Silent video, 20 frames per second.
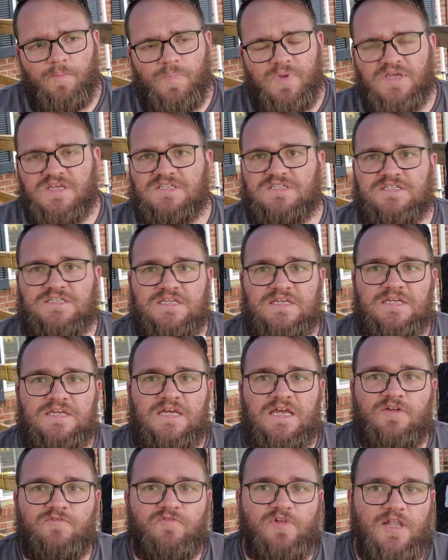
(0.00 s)

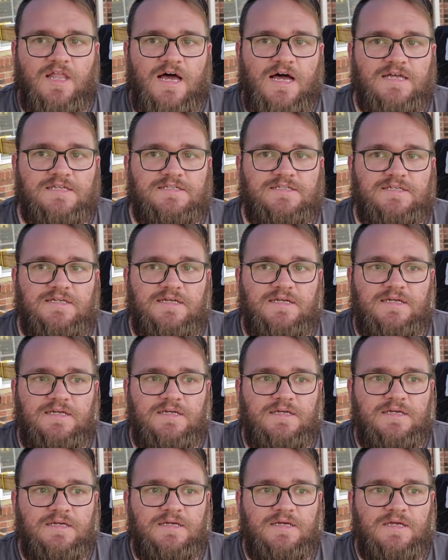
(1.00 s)
BC and
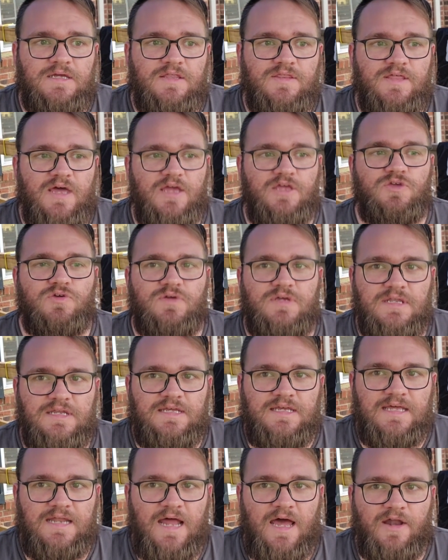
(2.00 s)
velocity that you can
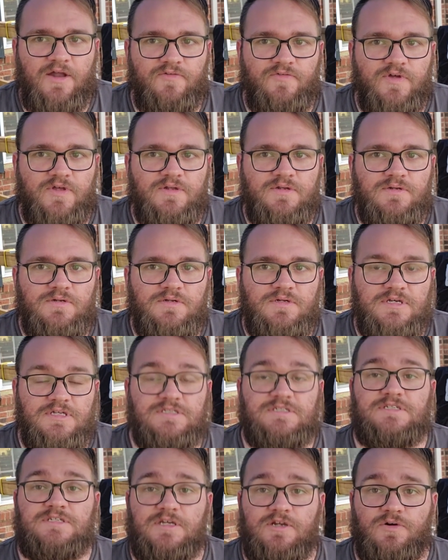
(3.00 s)
get out of it,
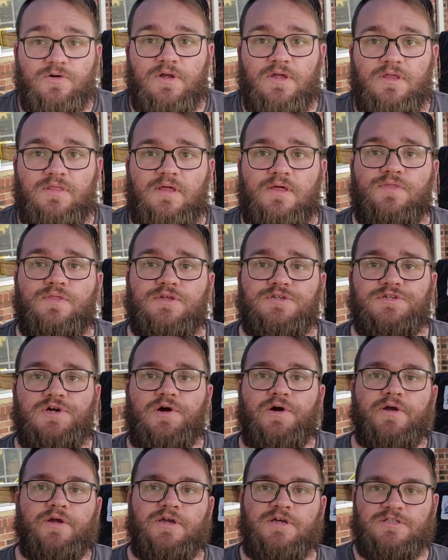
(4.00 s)
considering that the
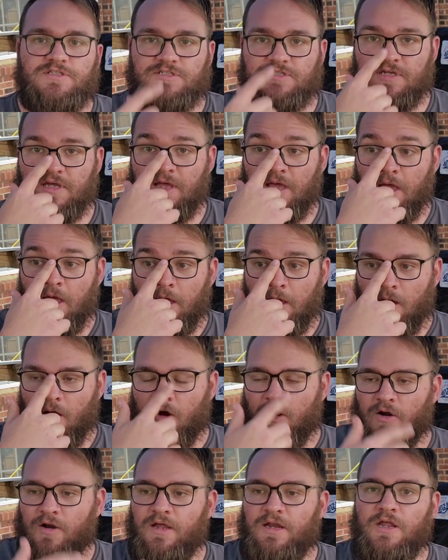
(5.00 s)
targets
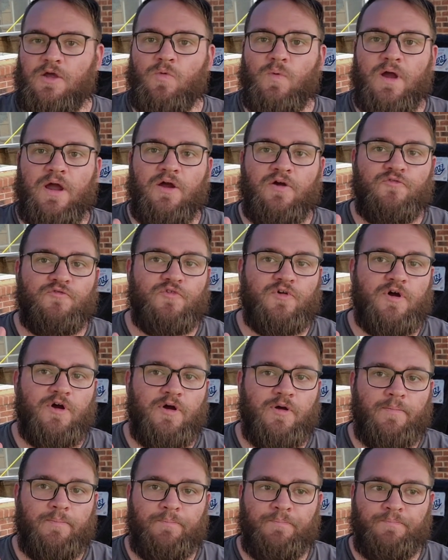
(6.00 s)
are anywhere
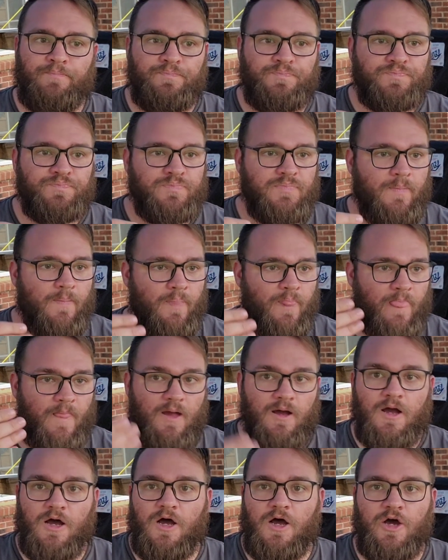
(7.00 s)
from
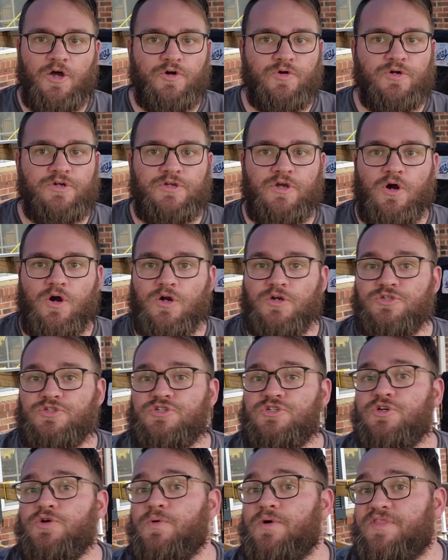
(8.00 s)
100 yards
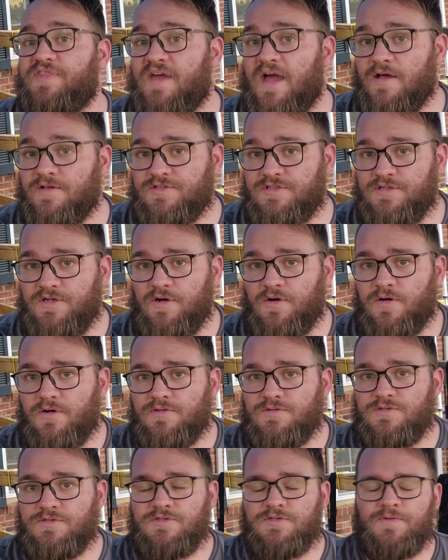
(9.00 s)
to 1,000
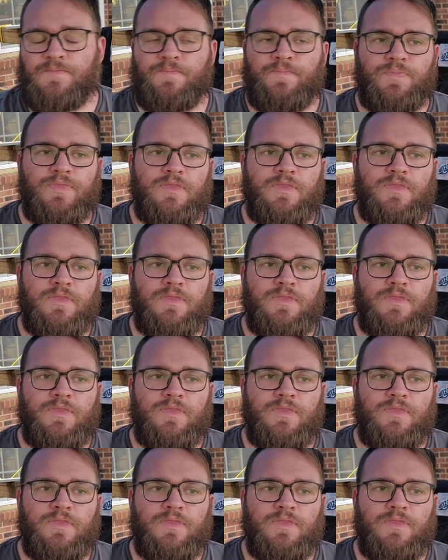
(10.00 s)
yards.